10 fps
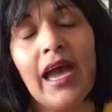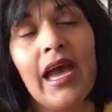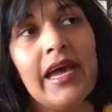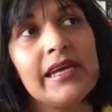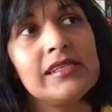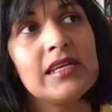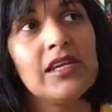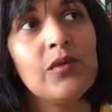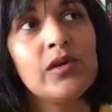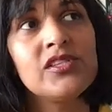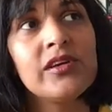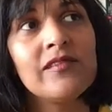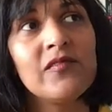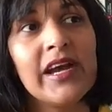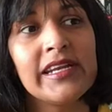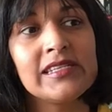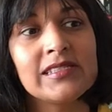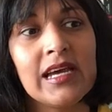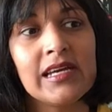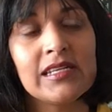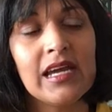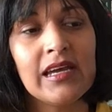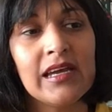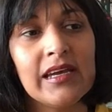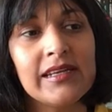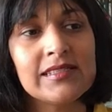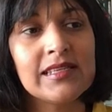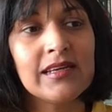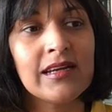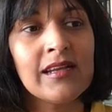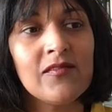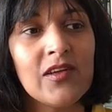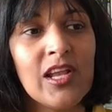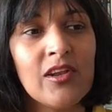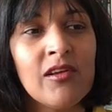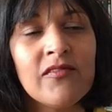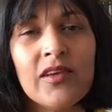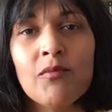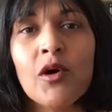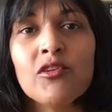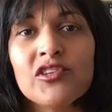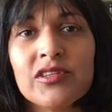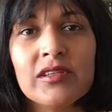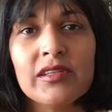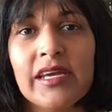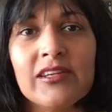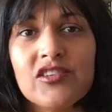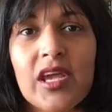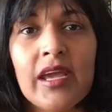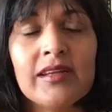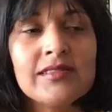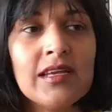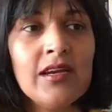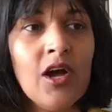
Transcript: and what you're going to find is that it's a kind of a lot of emotional energy, and it's